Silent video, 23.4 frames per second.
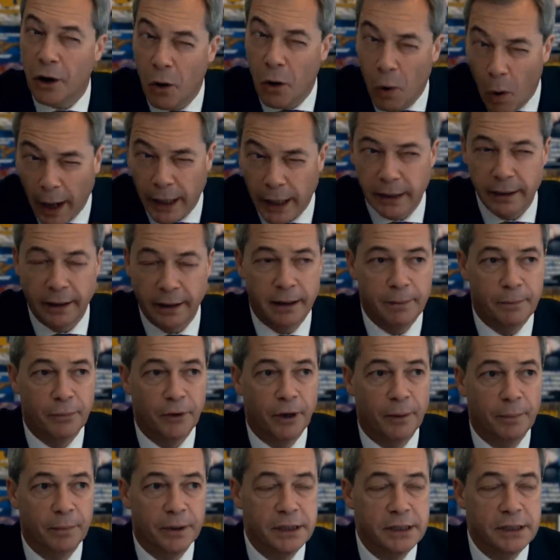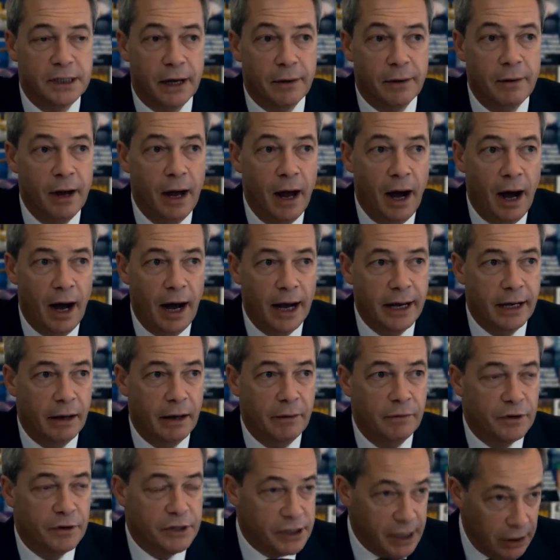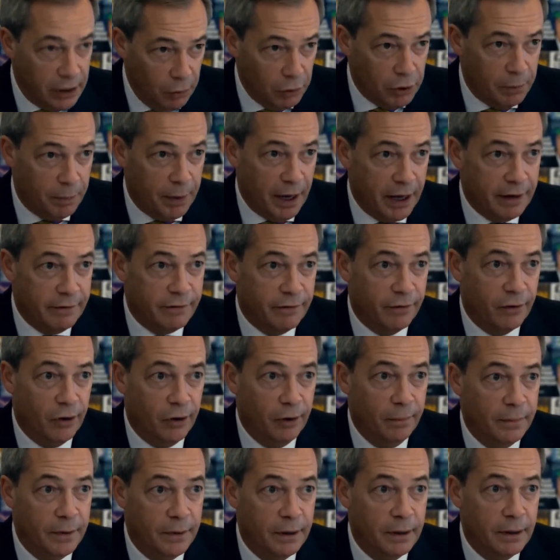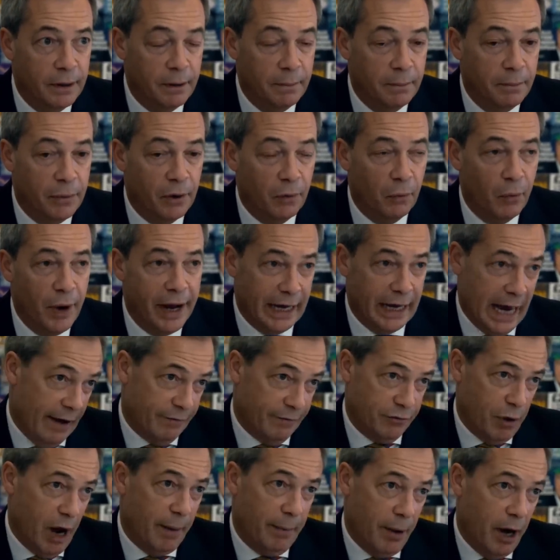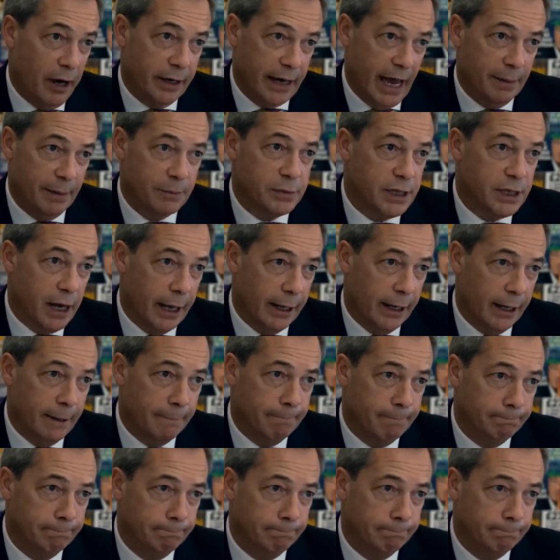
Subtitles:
quite done it properly. So, you know, there's still all to play for, but we're going to have to up our game slightly.